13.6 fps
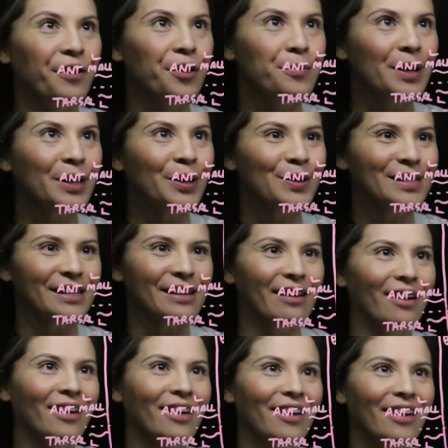me
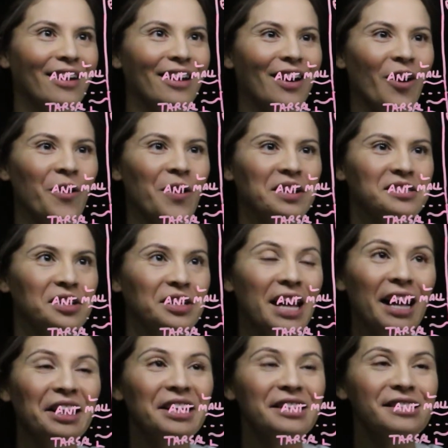closely. All right, so
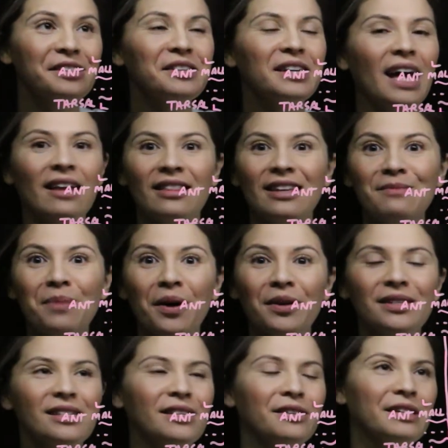now let's look at the
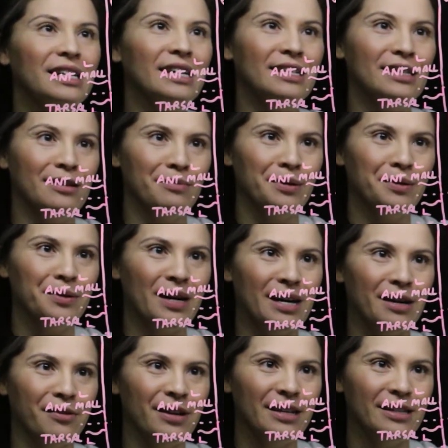posterior tibial
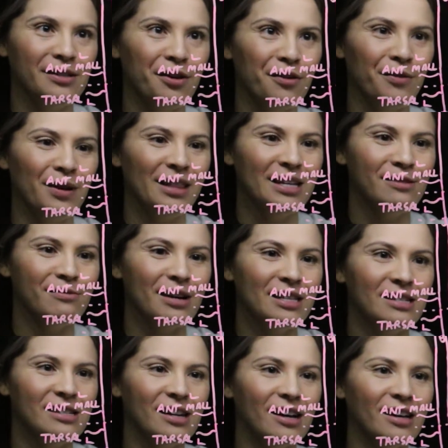artery. So when this
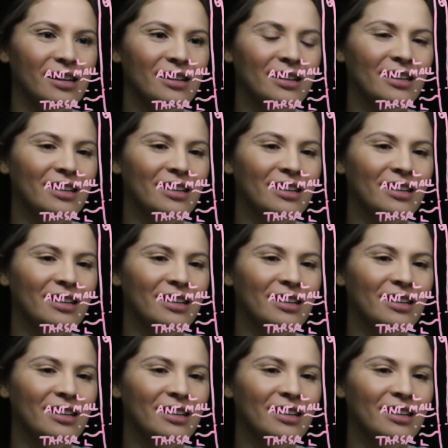runs down,